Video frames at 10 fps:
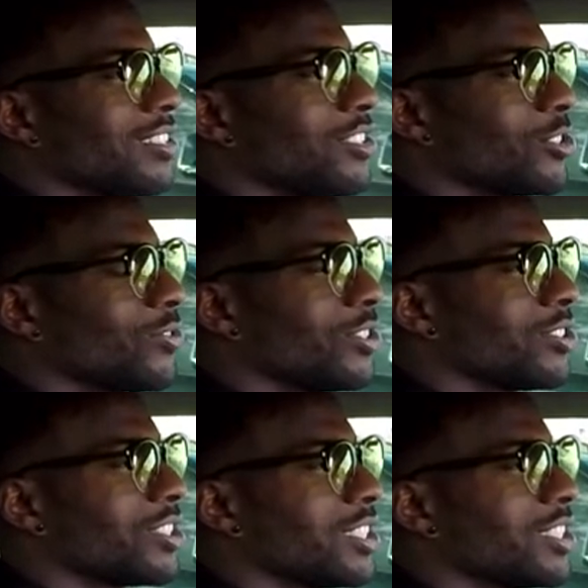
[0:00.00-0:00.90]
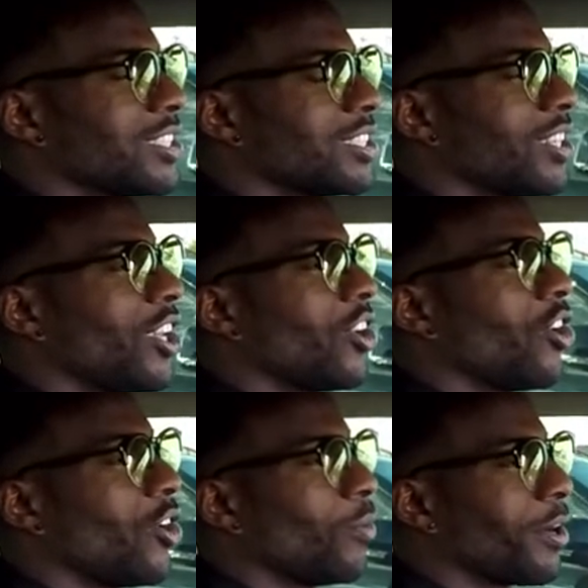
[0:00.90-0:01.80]
and it just feels good to see all the
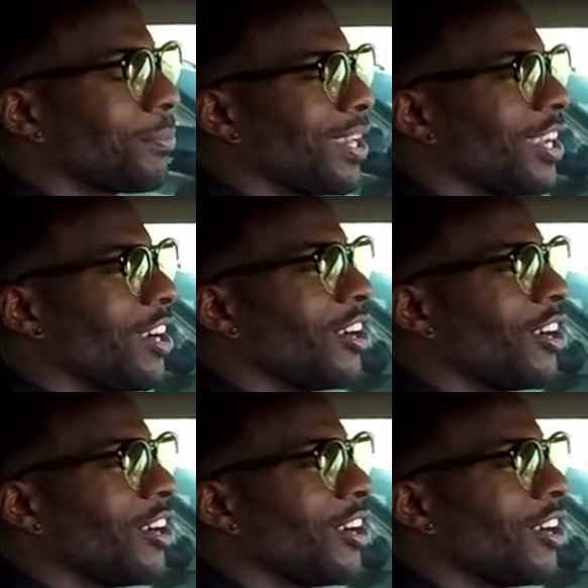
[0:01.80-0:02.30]
hard work pay off.